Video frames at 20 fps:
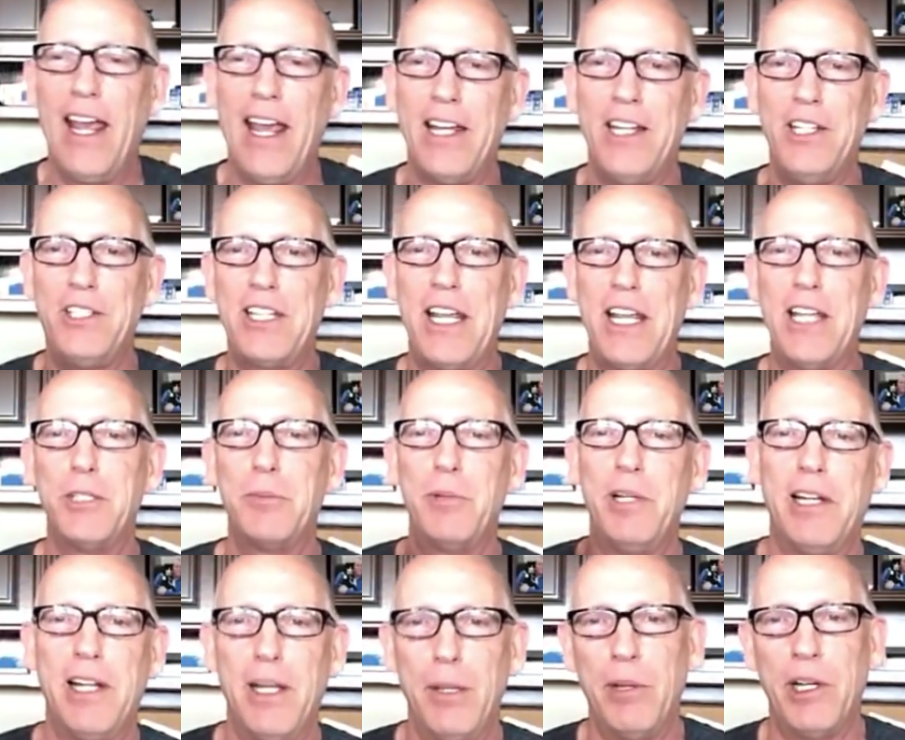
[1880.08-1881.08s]
And he sends
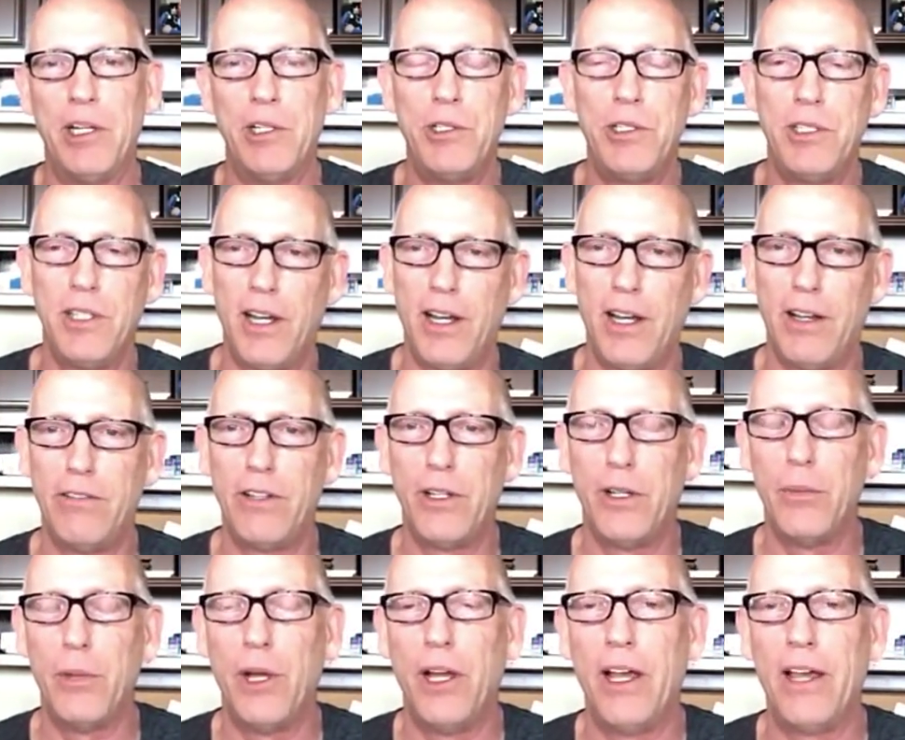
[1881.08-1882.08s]
me an image of
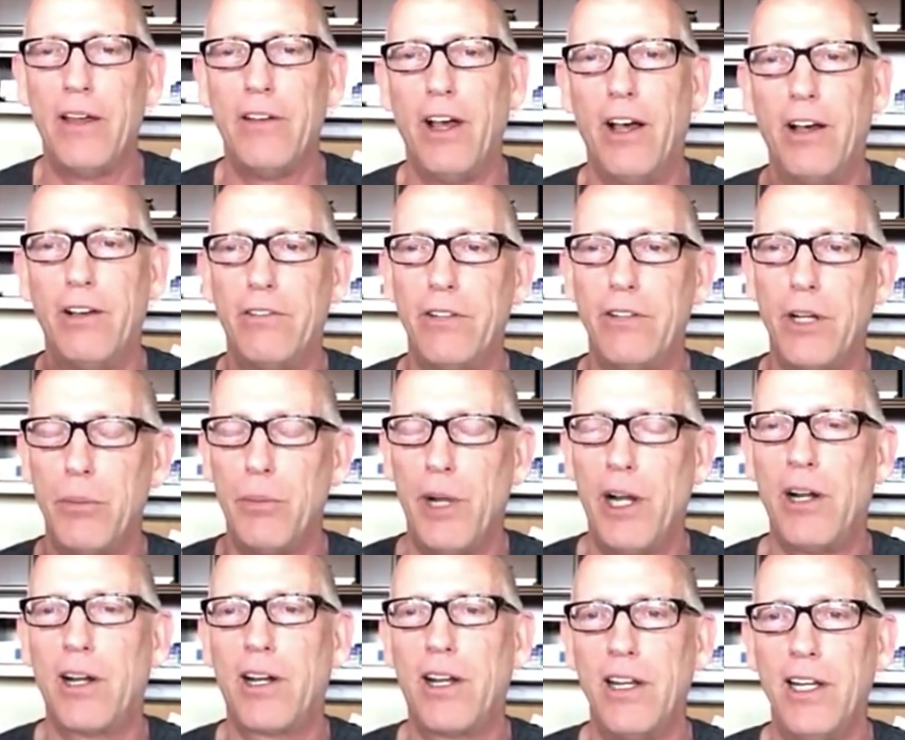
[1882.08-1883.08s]
an
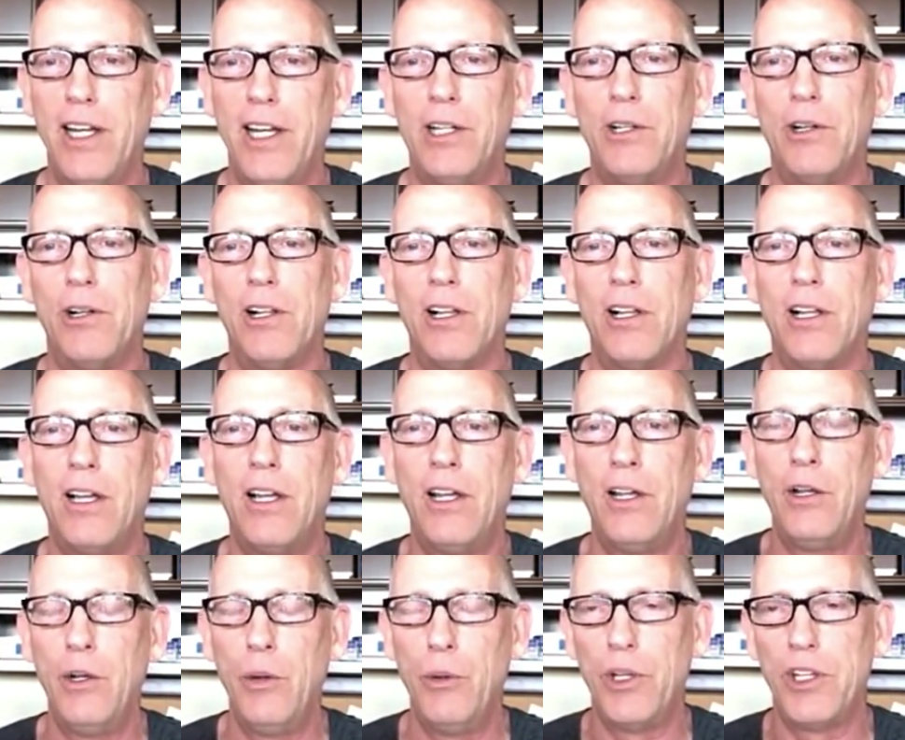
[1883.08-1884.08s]
American eagle
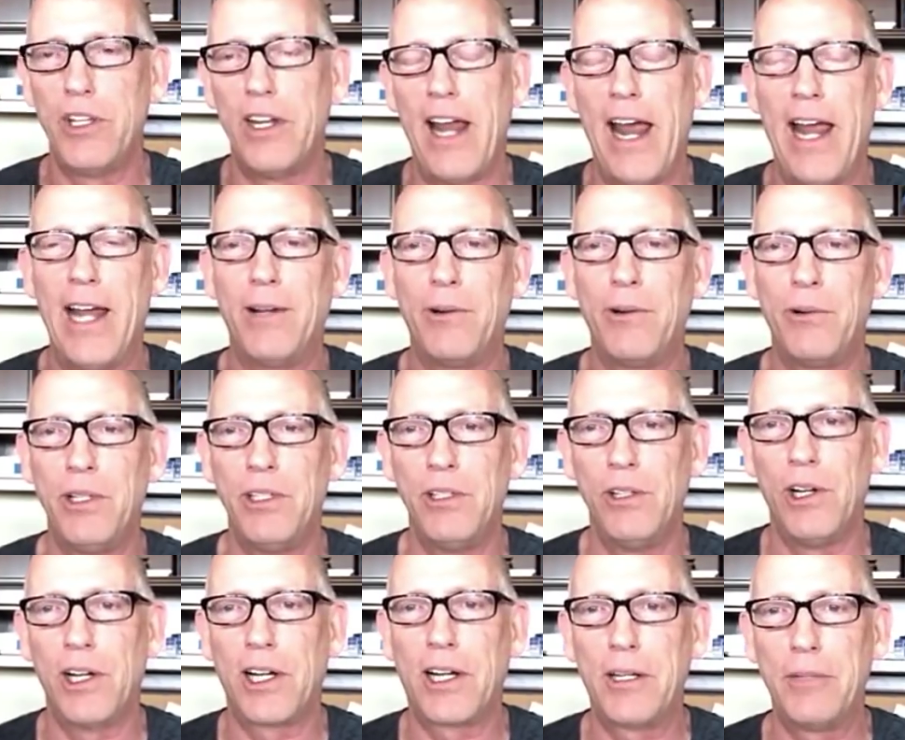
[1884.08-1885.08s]
with an angry
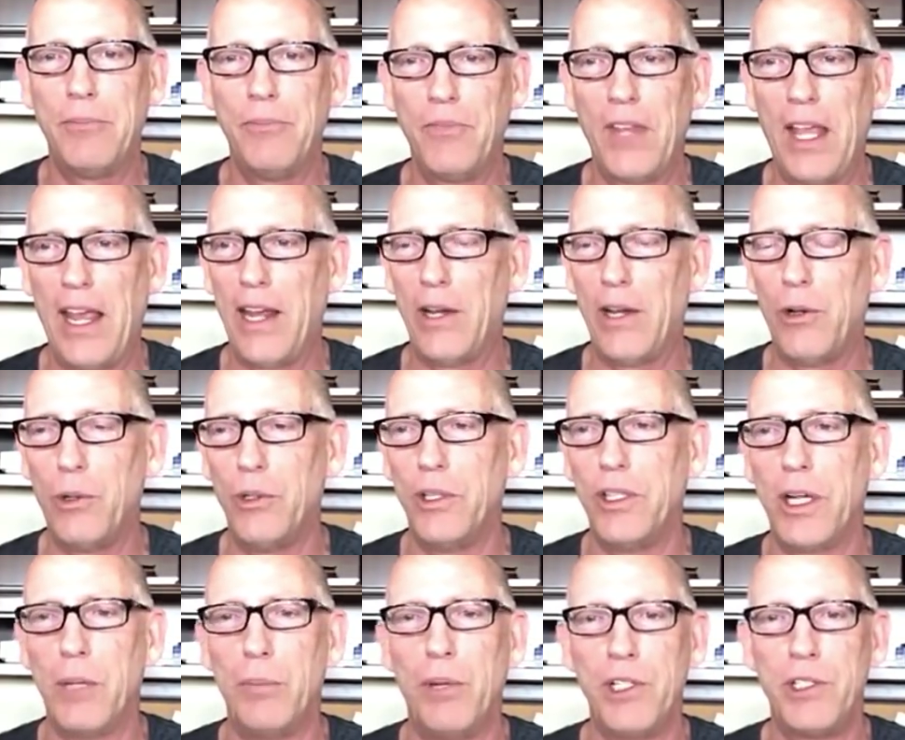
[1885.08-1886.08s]
look and
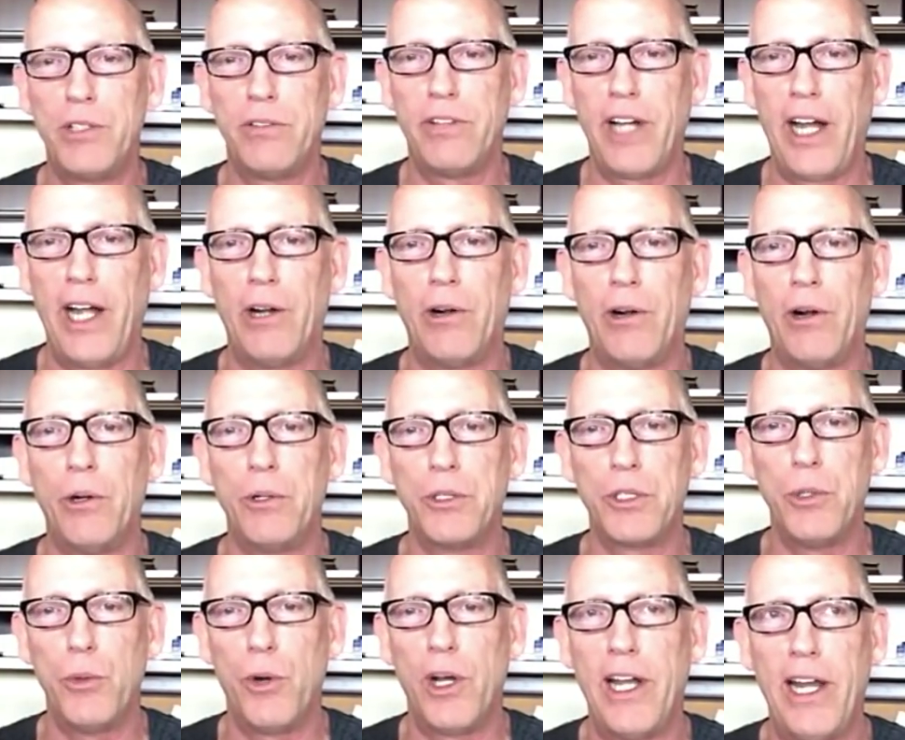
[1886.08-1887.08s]
holding a bunch of
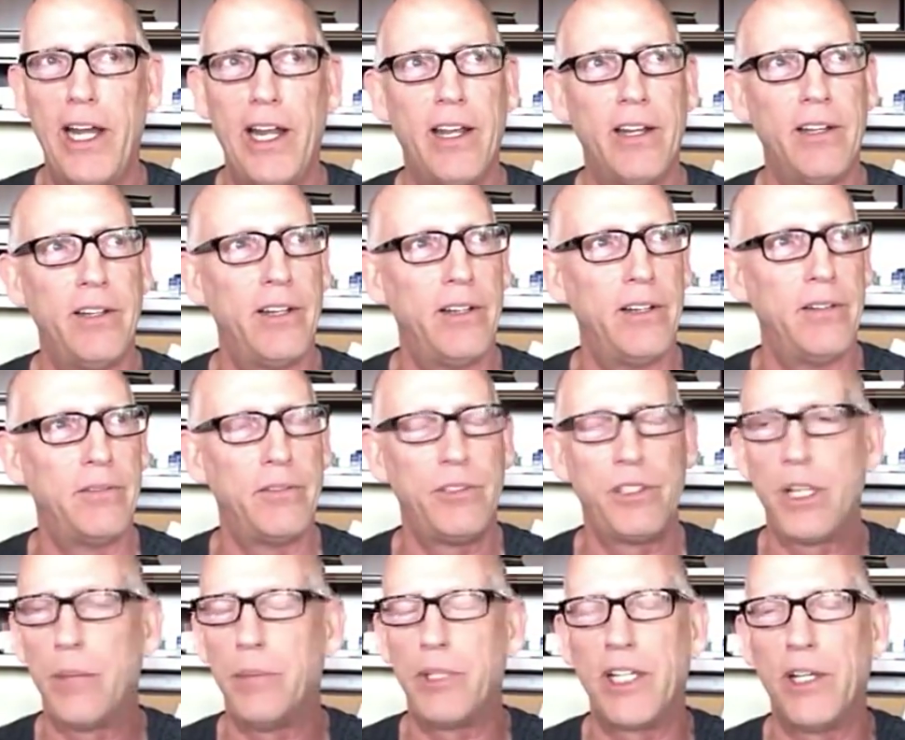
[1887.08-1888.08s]
arrows in one hand and
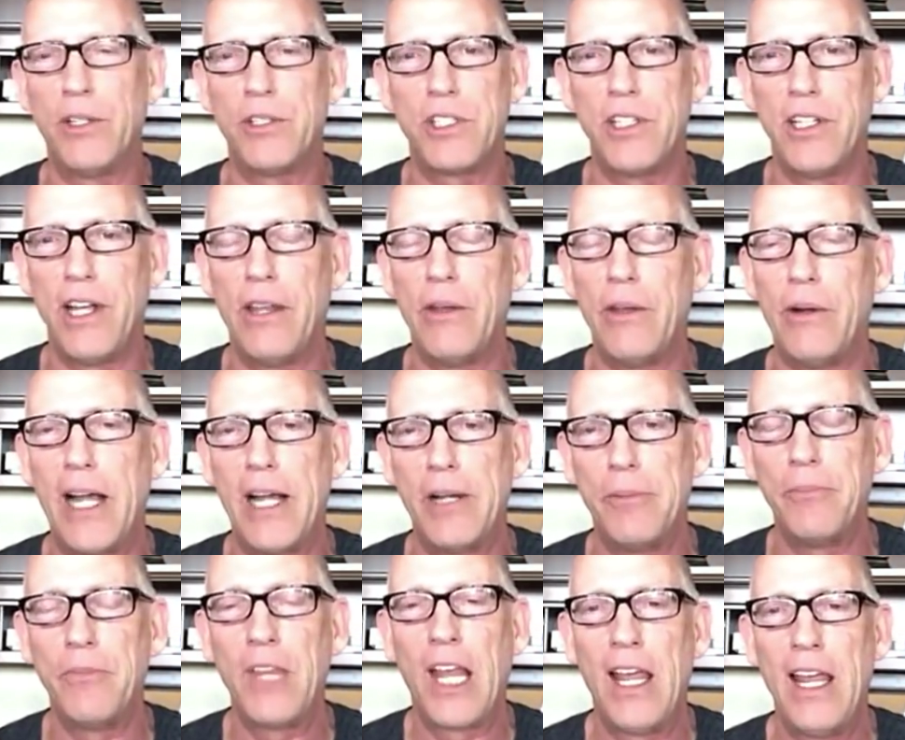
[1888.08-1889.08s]
something else in the other
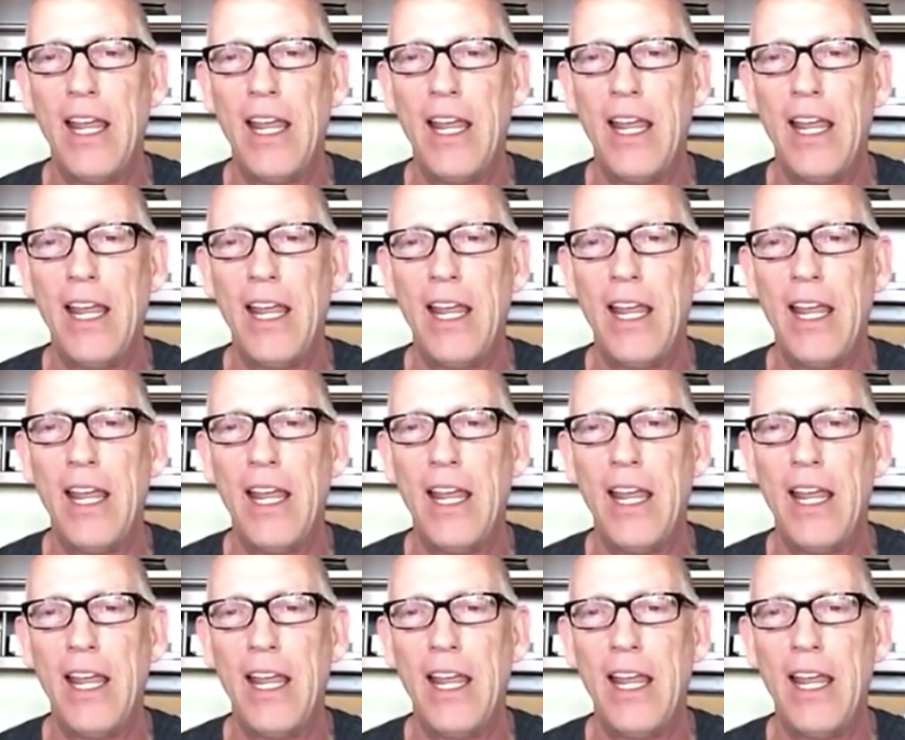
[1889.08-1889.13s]
hand.